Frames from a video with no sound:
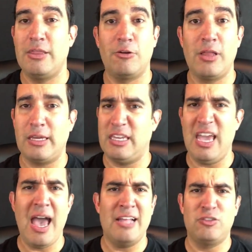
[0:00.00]
And they're like,
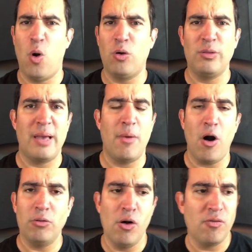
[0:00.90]
yeah, totally.
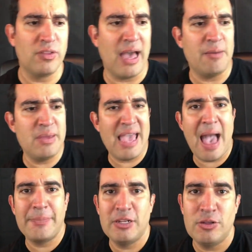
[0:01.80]
I'm all over that. I'd be
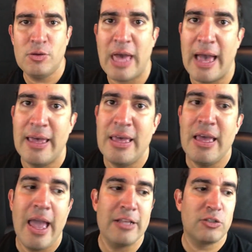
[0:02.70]
happy to do that.
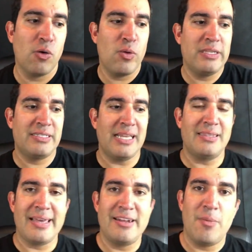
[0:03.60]
And so we
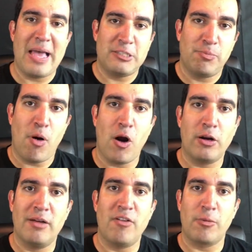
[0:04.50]
set that up as
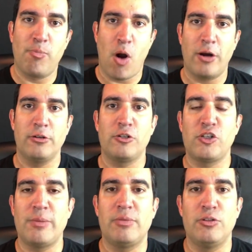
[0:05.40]
part of our
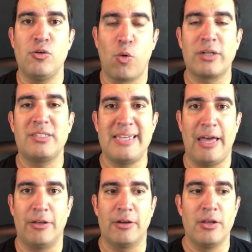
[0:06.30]
partnership to do work
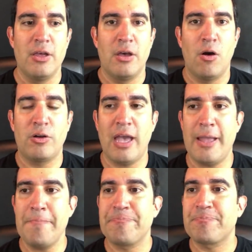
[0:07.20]
together,
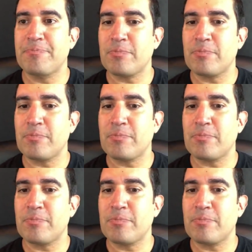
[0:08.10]
okay?